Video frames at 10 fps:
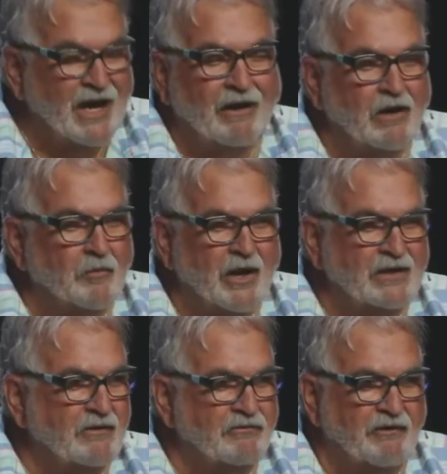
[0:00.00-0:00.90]
staring them
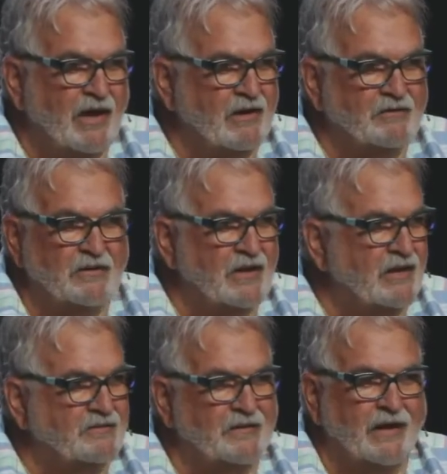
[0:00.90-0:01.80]
right in the face, and
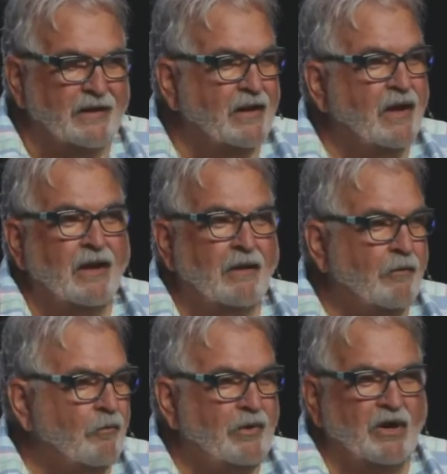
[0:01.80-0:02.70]
they said,
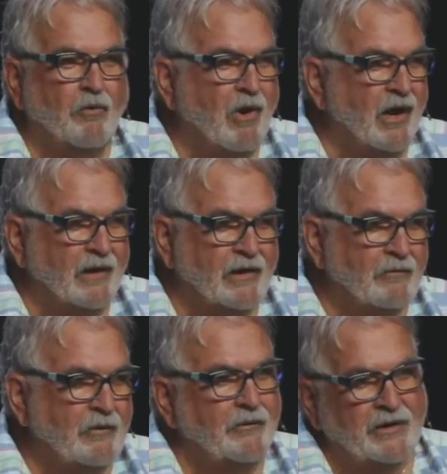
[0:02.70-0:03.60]
"We don't want it.
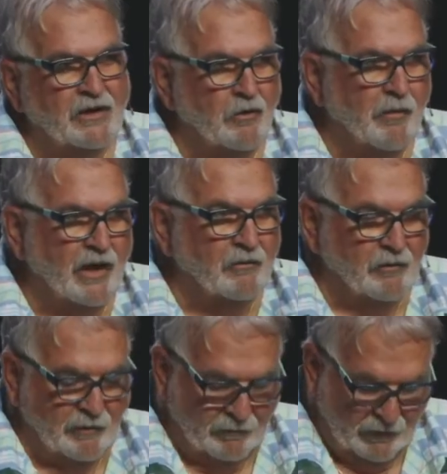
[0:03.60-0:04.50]
We want to go back
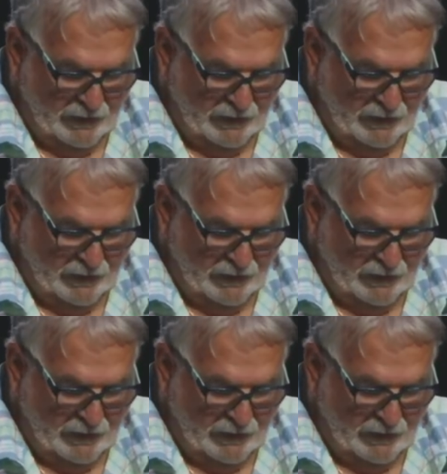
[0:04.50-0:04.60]
where we